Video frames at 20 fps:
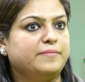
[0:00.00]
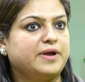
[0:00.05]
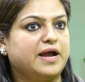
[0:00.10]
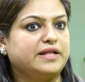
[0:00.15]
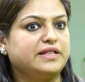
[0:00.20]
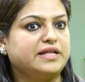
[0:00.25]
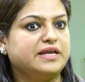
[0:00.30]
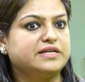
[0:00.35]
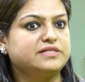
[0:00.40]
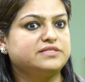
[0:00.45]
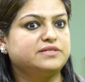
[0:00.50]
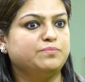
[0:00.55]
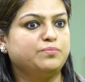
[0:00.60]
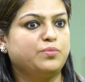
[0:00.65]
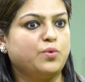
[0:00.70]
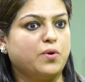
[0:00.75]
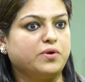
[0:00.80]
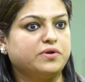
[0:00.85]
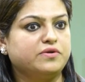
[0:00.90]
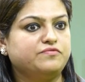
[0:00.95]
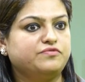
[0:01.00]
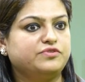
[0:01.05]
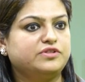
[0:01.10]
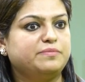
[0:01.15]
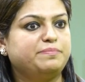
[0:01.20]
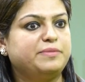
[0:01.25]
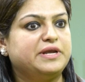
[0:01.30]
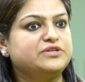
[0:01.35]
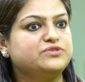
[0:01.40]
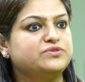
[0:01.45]
I think it's important for
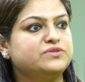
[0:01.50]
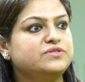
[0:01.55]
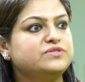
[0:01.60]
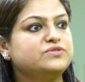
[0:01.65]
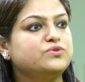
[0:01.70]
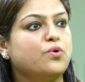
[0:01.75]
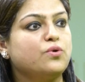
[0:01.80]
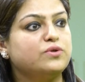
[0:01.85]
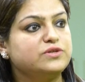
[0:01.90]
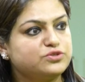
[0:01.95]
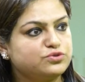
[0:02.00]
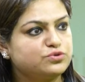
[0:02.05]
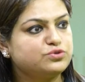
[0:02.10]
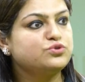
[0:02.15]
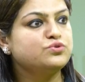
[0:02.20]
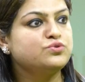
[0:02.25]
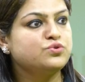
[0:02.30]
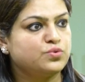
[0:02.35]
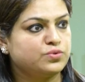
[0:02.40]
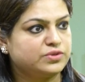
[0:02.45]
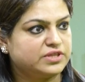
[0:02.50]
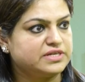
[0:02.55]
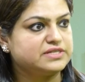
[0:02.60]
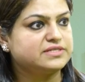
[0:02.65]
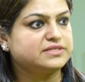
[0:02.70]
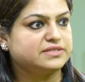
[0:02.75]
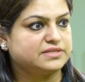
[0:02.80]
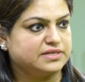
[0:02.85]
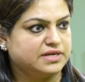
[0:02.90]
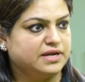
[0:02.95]
the patients also to know
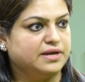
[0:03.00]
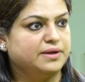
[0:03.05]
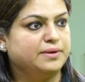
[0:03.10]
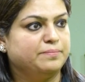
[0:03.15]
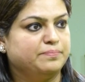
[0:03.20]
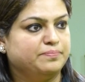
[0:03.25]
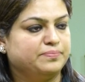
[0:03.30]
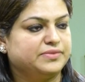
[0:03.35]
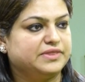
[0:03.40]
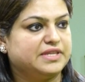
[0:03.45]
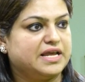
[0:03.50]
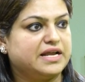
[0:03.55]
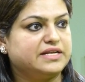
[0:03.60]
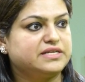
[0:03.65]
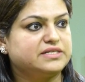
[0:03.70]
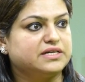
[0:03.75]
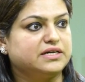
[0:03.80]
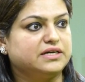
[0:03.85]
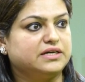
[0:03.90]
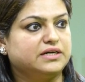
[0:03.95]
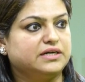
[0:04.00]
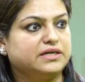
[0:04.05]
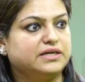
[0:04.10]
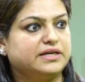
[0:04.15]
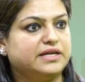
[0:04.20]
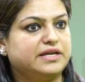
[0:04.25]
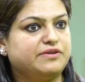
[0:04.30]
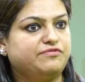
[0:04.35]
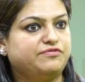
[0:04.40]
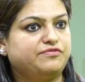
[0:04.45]
this, that
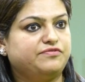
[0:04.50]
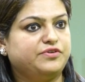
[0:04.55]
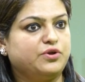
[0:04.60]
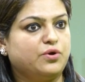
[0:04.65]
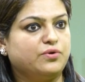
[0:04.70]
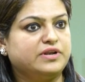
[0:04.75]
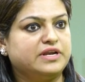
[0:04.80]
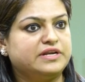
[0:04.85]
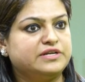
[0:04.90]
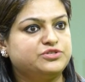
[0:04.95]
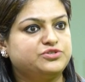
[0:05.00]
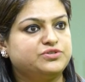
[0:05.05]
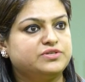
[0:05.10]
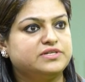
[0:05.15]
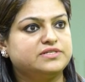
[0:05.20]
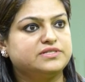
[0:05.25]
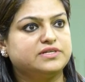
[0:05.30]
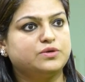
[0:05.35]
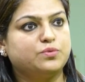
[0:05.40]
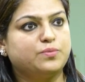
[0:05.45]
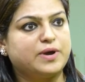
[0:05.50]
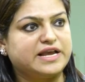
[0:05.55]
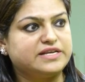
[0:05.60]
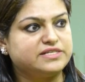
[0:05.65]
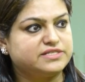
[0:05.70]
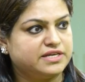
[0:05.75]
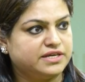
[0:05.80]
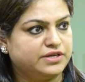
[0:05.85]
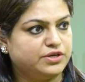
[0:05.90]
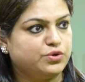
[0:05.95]
if your clinician is
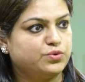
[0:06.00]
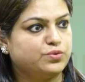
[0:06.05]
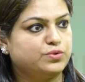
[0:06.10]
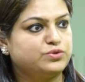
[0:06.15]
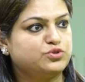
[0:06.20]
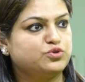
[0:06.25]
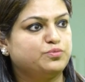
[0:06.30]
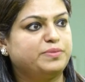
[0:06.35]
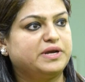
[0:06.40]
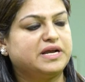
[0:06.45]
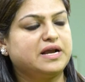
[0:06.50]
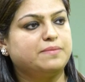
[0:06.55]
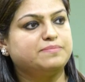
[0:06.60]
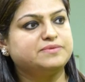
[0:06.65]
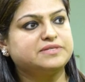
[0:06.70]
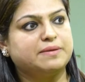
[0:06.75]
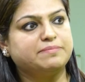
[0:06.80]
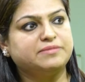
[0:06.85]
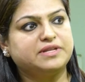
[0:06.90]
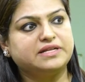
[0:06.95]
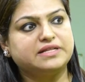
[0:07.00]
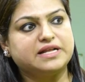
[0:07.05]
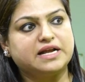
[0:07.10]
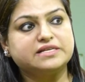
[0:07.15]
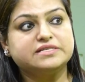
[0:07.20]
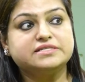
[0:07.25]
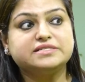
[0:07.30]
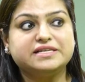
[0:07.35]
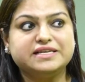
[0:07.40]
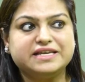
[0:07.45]
advising you to pick up something
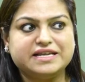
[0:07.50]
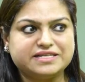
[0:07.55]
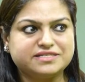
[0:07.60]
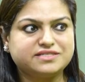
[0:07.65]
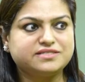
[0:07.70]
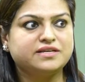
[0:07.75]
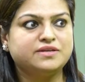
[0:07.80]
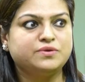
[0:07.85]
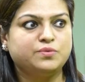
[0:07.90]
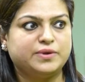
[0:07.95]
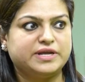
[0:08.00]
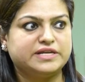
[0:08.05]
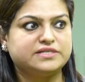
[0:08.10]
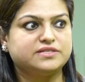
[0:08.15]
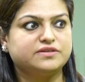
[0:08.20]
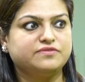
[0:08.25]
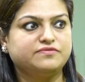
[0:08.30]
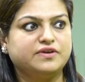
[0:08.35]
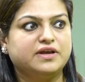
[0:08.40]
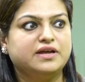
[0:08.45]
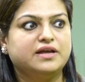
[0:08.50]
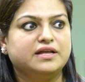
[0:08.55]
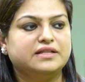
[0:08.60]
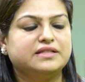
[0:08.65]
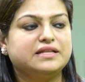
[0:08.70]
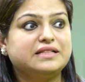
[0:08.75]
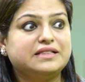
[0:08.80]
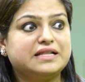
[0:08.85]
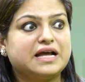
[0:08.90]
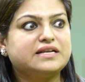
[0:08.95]
that is least invasive,
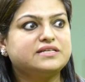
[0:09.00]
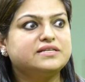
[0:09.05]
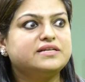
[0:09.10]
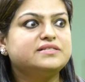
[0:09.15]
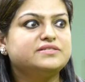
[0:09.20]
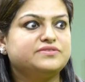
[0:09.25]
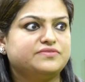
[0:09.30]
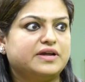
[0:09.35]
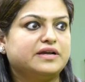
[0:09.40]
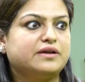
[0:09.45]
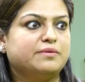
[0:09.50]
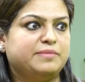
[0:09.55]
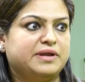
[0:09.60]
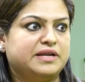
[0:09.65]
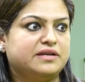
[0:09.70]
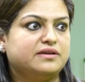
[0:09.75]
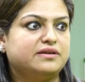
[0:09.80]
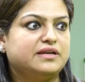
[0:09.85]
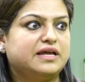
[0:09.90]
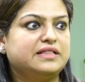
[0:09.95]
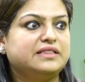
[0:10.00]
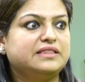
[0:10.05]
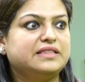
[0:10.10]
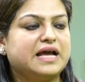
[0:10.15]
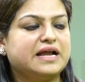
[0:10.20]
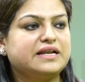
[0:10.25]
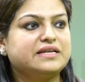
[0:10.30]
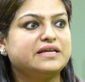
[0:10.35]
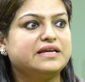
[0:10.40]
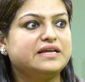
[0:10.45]
then that is recommended,
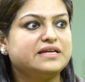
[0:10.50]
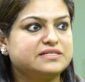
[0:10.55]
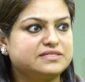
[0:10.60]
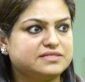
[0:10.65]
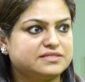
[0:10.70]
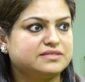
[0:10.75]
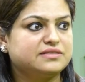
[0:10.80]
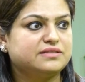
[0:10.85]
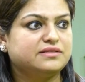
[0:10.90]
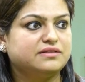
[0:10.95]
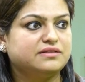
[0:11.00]
and that is